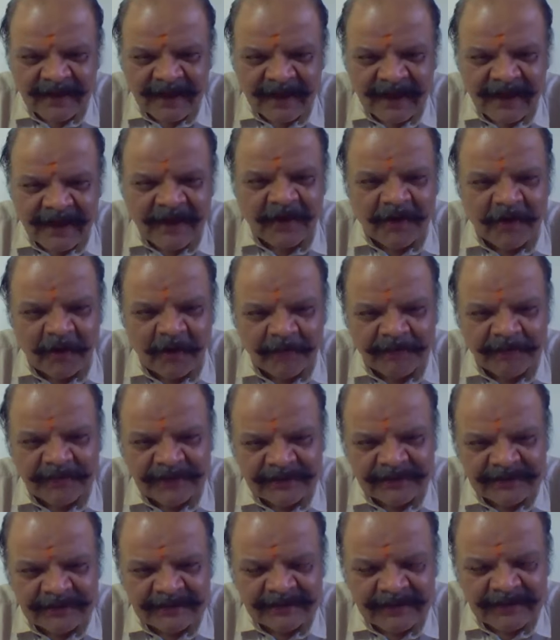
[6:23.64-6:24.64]
I hope
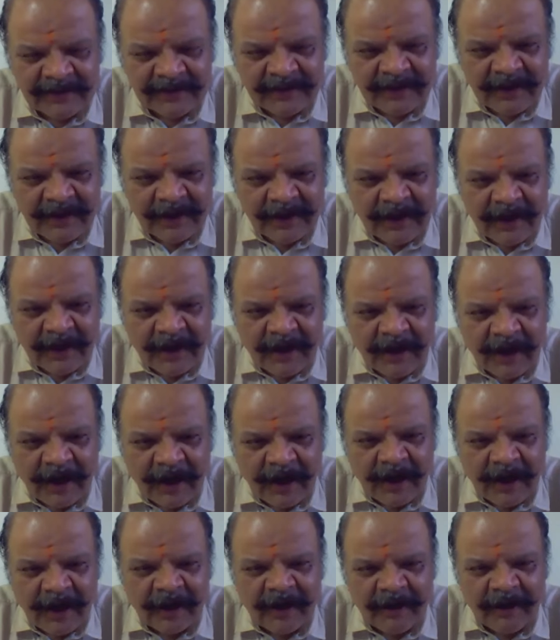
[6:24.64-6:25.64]

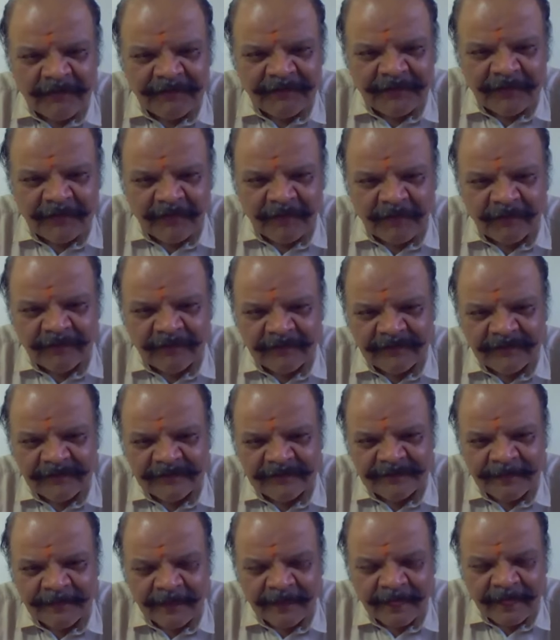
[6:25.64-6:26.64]
all of you
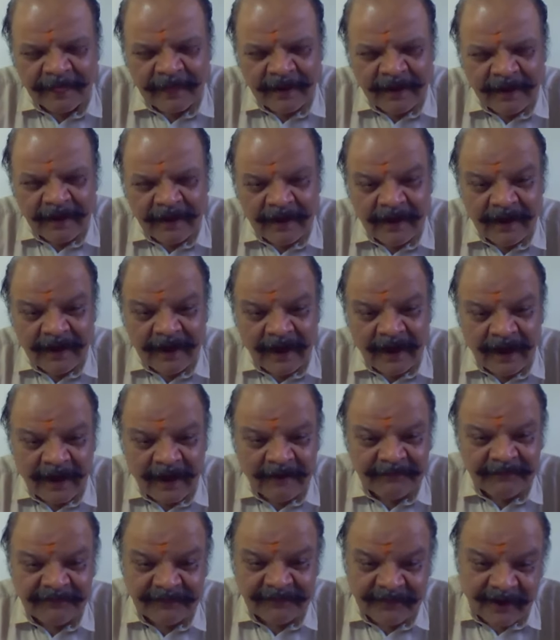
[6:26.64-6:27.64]

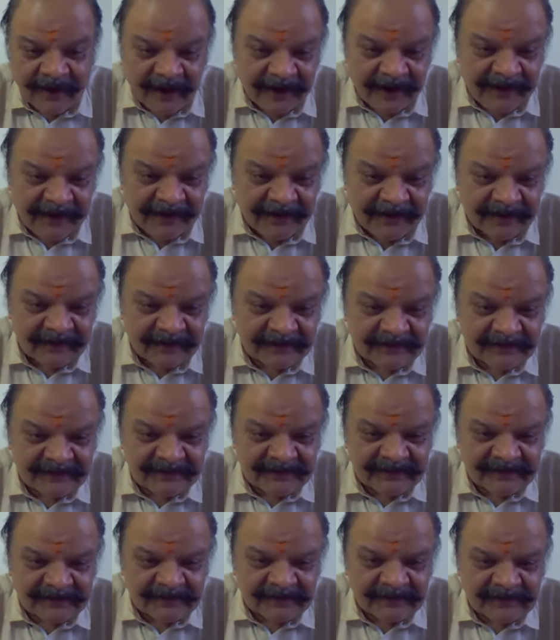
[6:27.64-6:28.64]
have tried
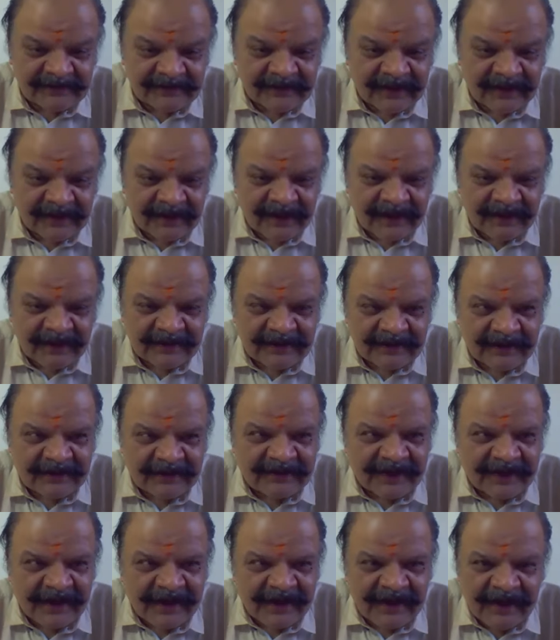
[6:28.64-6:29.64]
the
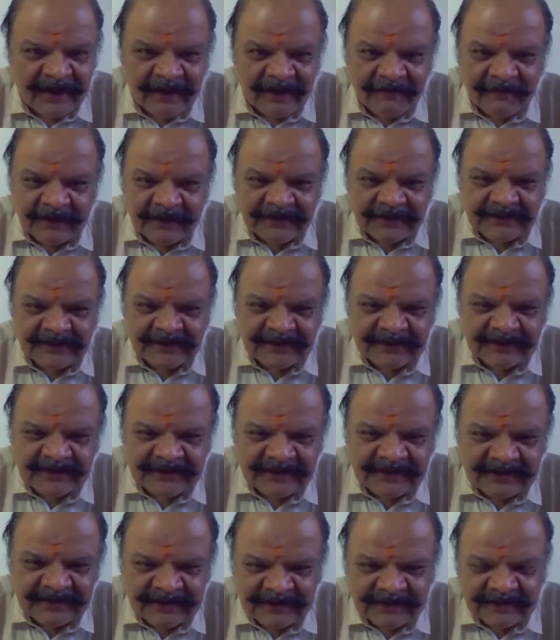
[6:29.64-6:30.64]
three levels
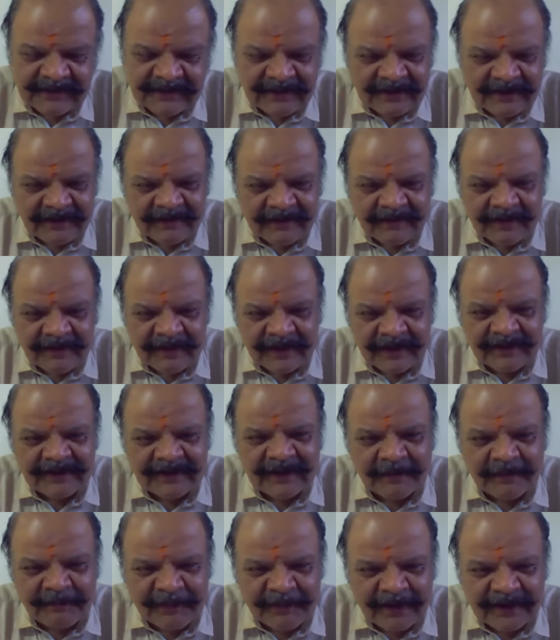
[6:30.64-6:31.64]
in
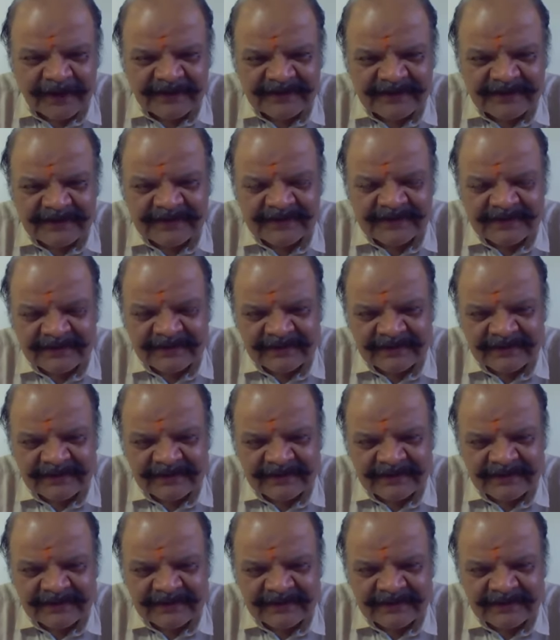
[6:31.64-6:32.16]
the pulse